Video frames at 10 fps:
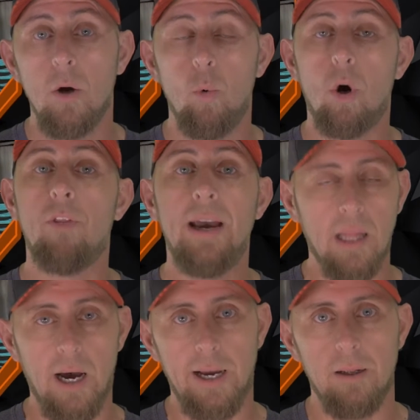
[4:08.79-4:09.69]
Well, they
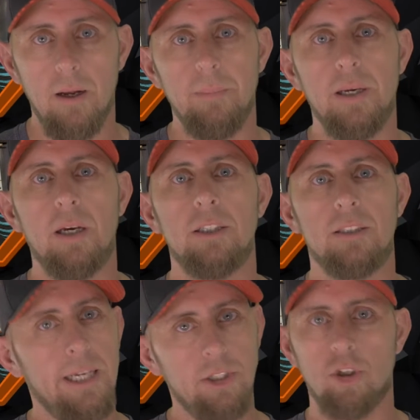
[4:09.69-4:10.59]
lied because
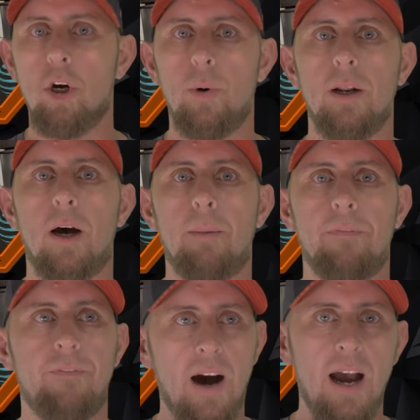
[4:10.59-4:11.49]
things are going up.
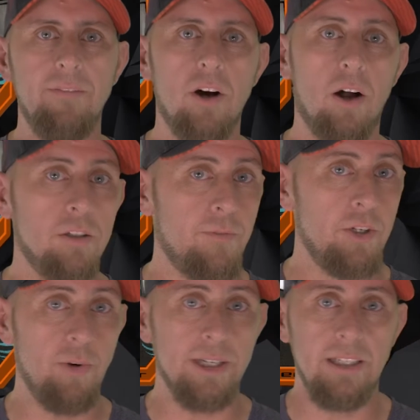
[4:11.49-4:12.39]
$5 per
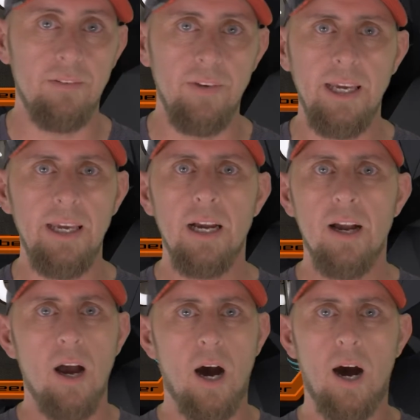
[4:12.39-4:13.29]
DirecTV.
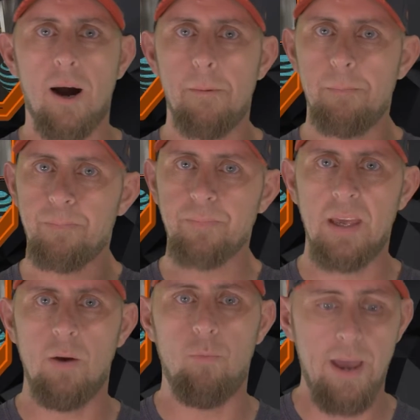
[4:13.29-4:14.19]

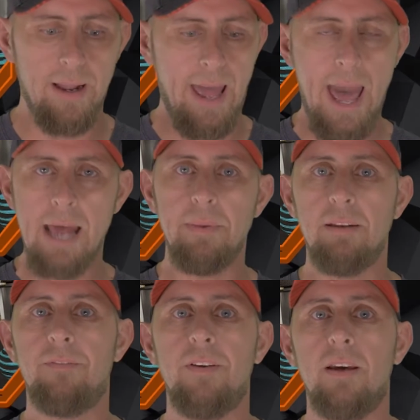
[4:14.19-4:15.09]
If they had an
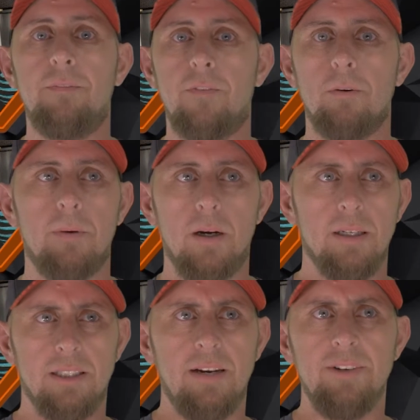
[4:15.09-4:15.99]
admin fee from
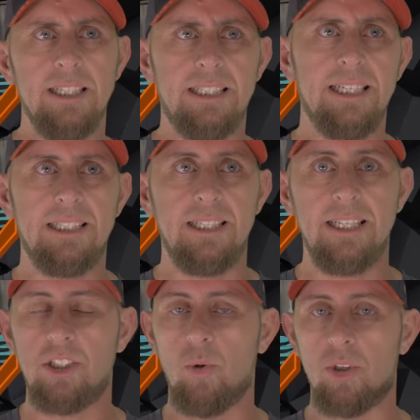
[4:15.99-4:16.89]
76
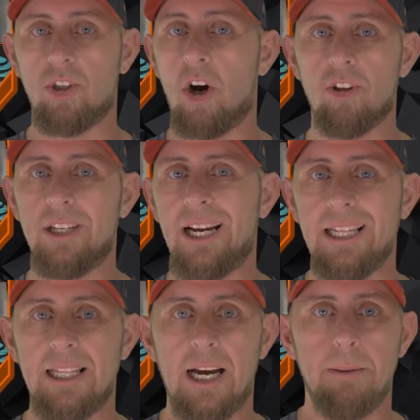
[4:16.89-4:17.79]
cents to
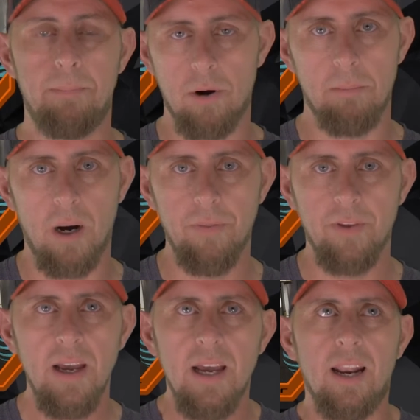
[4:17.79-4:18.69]
$1.99 per month.
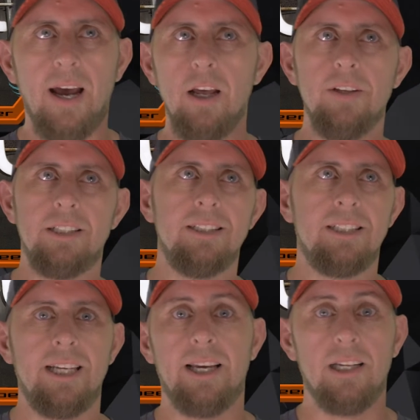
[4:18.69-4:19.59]
Now I know this doesn't
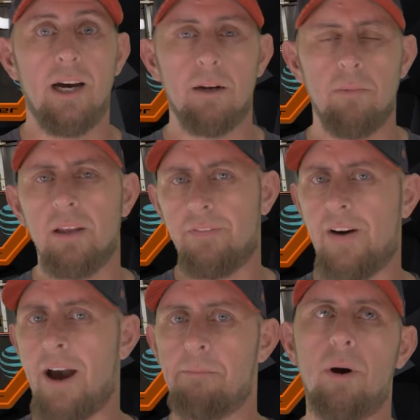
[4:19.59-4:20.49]
sound like a lot of money,
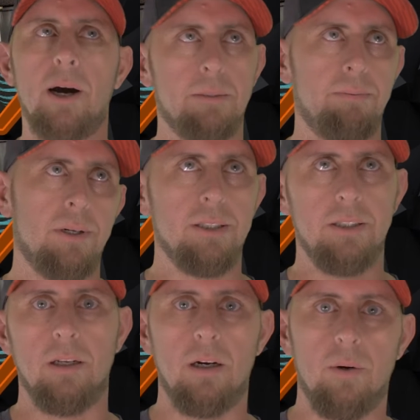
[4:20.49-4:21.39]
$5 plus,
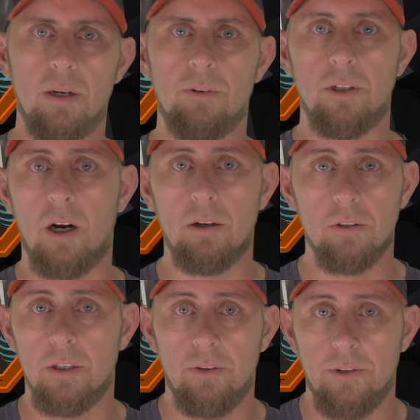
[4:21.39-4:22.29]
whatever,
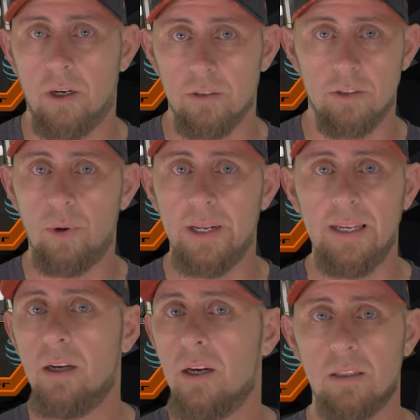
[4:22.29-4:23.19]

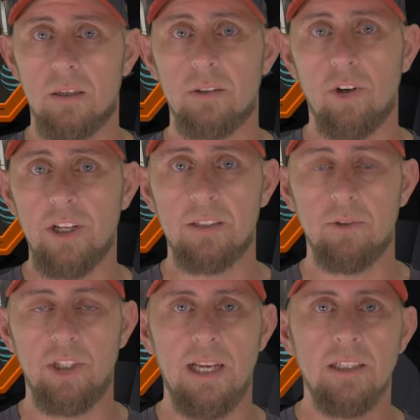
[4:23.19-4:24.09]
$1.20, $1.30 and some
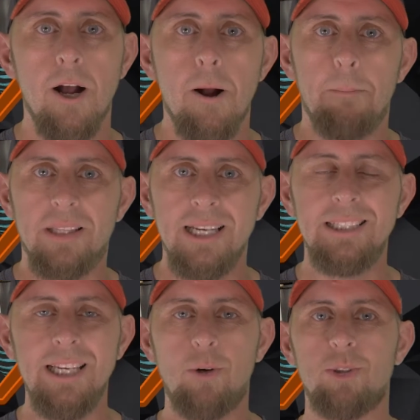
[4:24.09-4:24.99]
change, but this
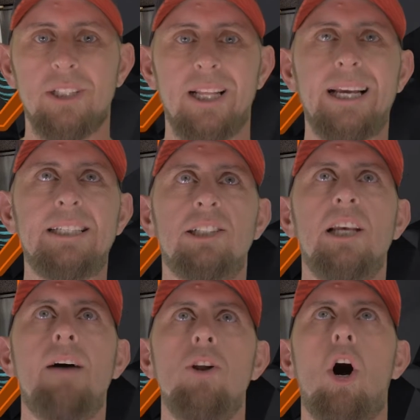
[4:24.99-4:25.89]
equals to like
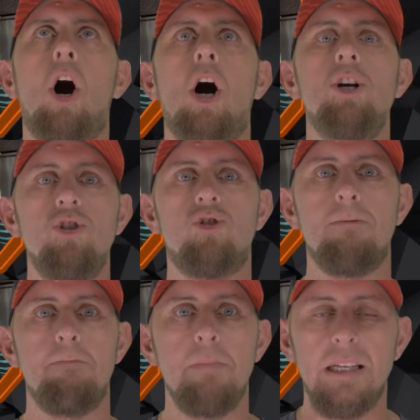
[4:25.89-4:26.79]
$700
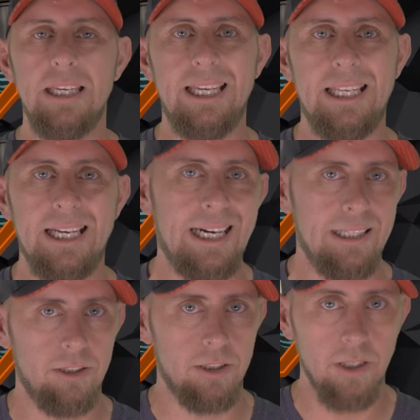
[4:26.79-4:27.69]
million
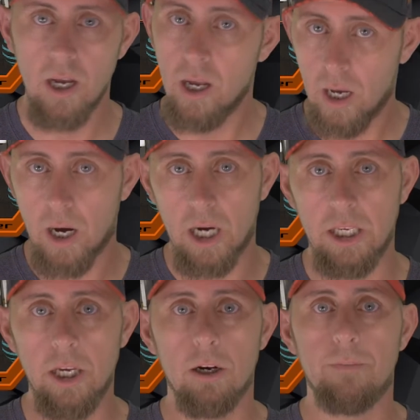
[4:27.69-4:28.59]
a
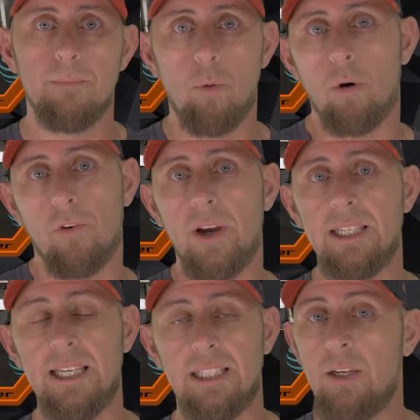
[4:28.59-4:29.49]
year more for
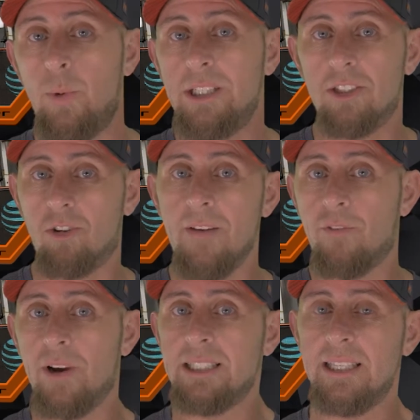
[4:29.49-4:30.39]
AT&T, which is great
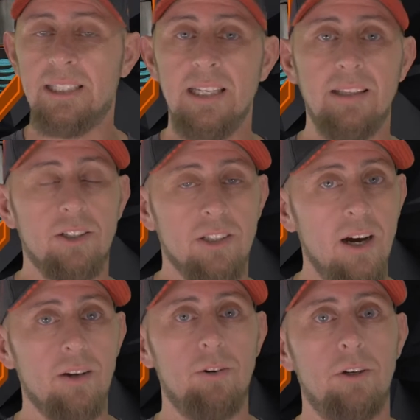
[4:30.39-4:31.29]
for AT&T and their
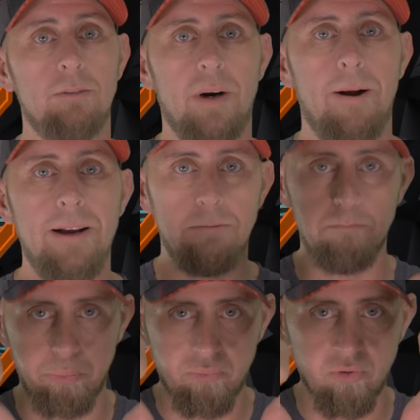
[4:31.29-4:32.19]
stockholders, but it's
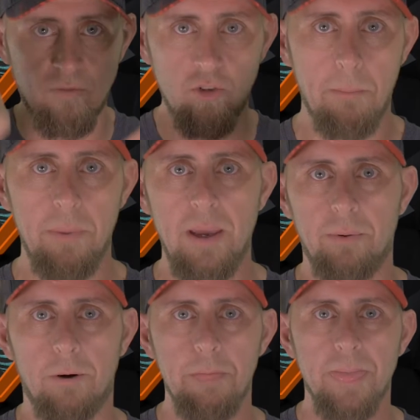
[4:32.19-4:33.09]
for the
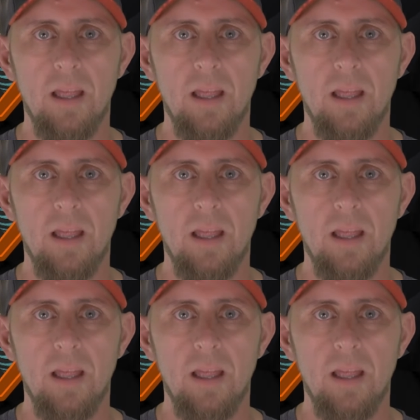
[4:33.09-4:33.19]
people.